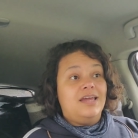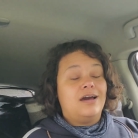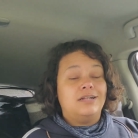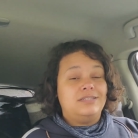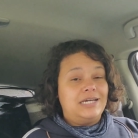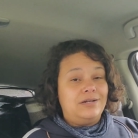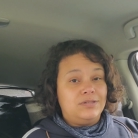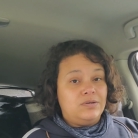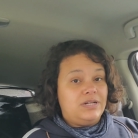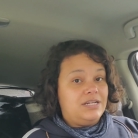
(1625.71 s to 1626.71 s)
got
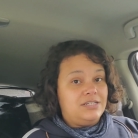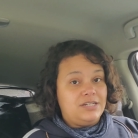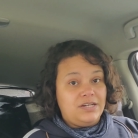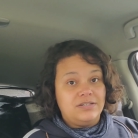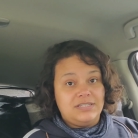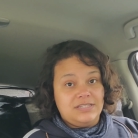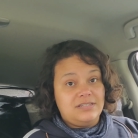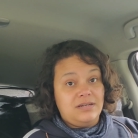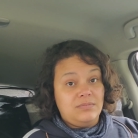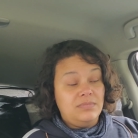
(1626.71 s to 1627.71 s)
downloaded into your
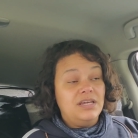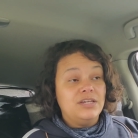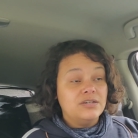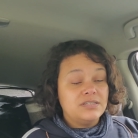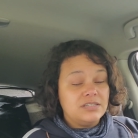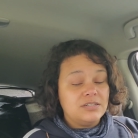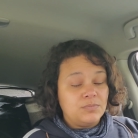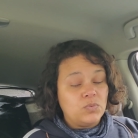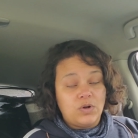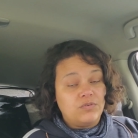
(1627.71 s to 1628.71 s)
system
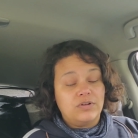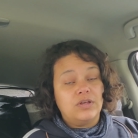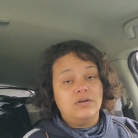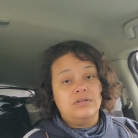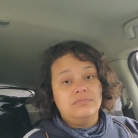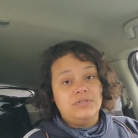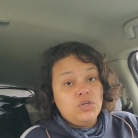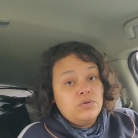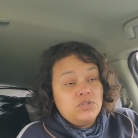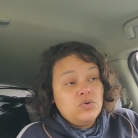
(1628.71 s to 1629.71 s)
would overload.
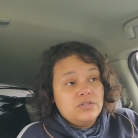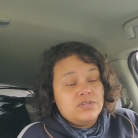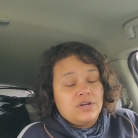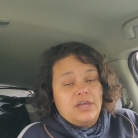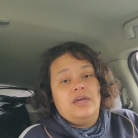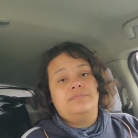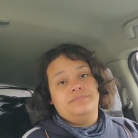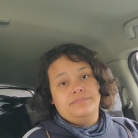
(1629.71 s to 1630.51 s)
You would short circuit.